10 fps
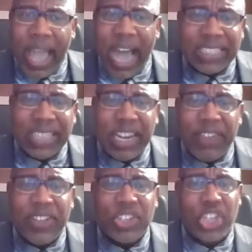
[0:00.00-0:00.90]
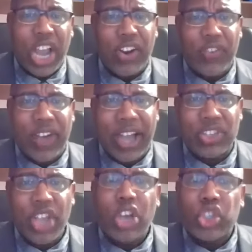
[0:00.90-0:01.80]
as a living
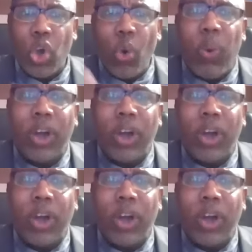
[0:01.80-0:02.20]
sacrifice. So